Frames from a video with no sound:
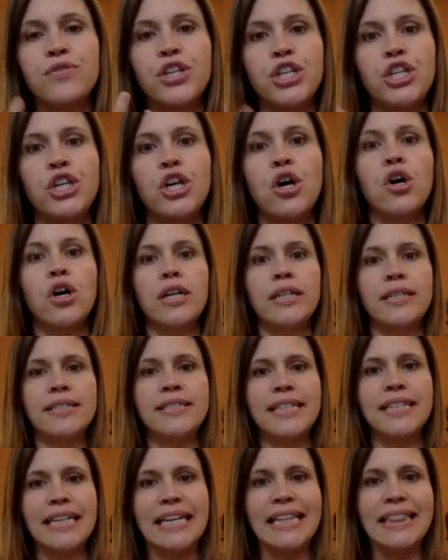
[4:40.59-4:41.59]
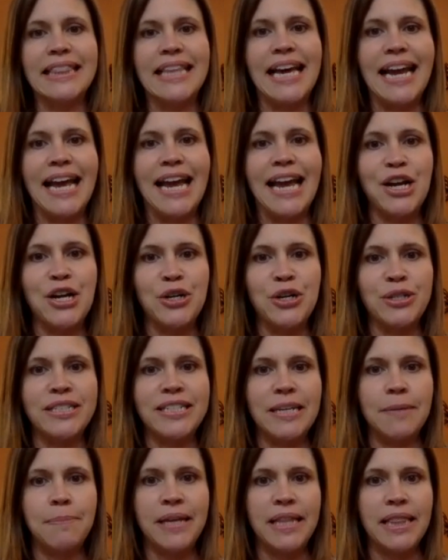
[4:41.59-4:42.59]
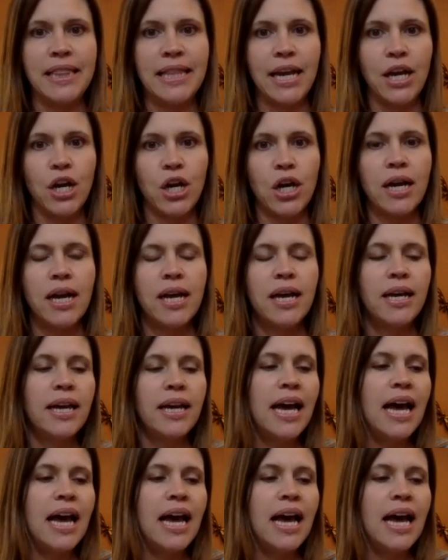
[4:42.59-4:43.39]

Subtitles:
to yawn to get that air deep in there.